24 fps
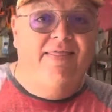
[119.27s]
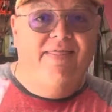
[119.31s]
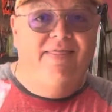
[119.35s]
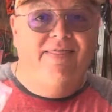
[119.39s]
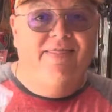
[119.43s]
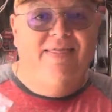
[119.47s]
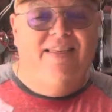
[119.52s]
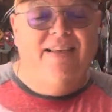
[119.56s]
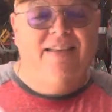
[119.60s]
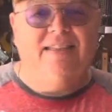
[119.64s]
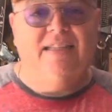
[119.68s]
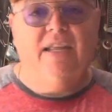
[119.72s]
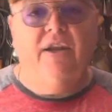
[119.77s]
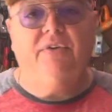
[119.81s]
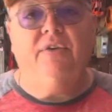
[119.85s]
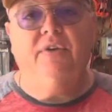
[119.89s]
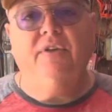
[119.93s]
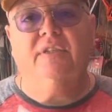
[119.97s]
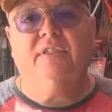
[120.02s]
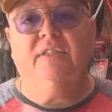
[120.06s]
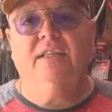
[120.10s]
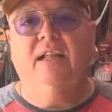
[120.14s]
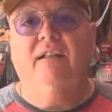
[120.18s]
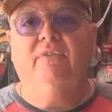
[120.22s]
The stereo
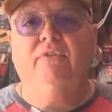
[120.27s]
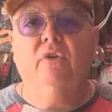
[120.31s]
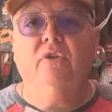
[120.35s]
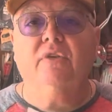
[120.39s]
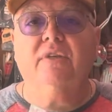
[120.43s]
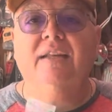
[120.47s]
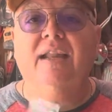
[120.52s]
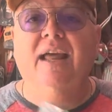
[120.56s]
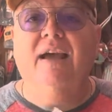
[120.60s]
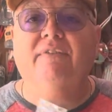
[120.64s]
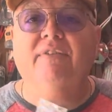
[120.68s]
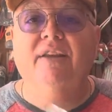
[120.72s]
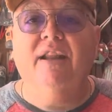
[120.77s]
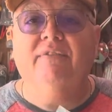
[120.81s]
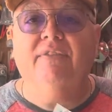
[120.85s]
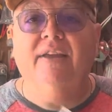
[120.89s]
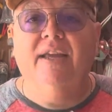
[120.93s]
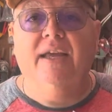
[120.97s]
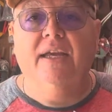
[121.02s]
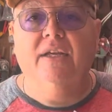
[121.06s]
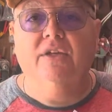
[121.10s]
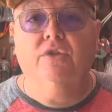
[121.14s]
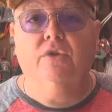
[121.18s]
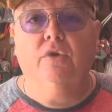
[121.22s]
itself doesn't have
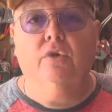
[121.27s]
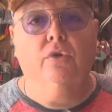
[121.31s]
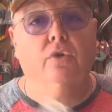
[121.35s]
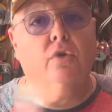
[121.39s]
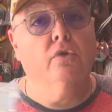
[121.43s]
navigation.